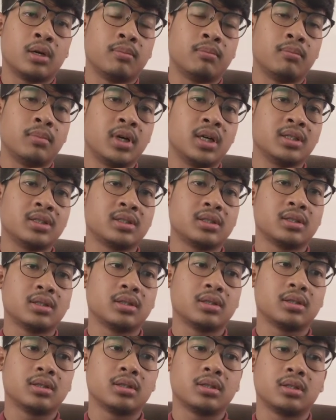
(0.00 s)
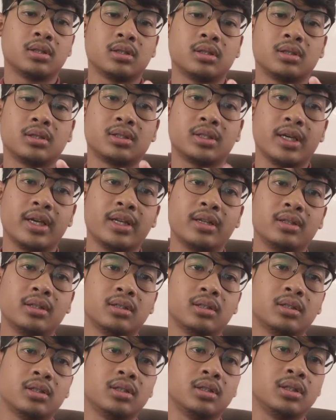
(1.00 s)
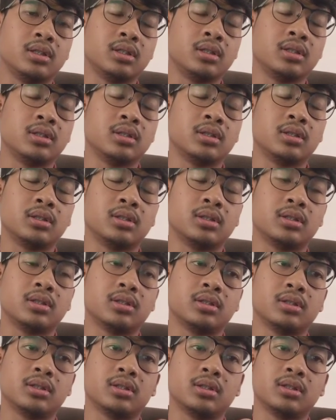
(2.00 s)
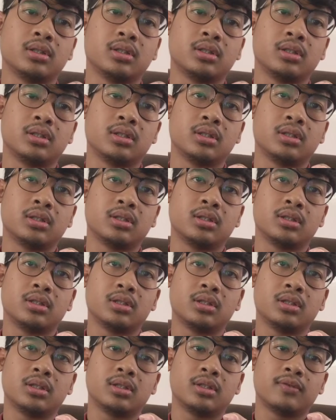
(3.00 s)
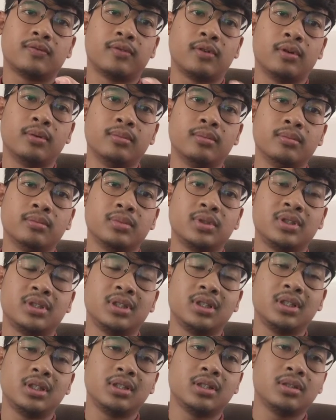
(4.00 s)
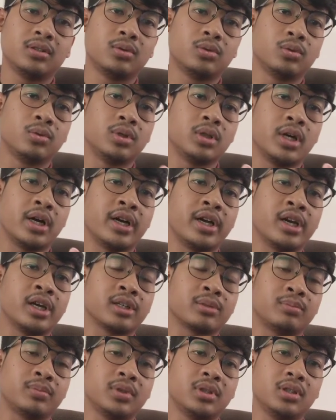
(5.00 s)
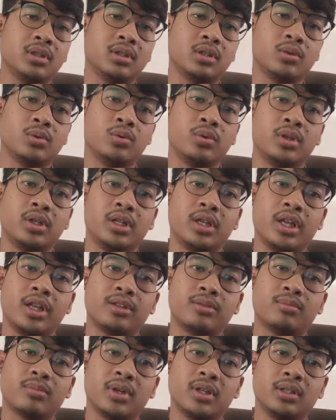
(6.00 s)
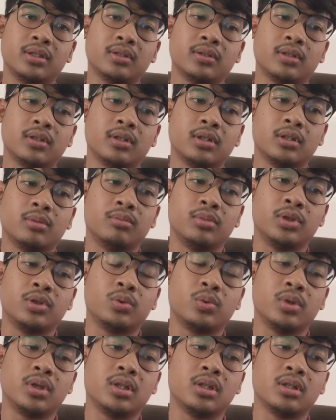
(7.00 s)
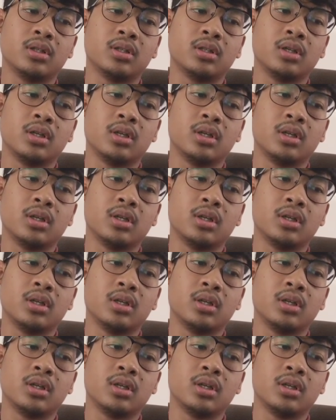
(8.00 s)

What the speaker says: must send the Form C to the IRB within 8 months between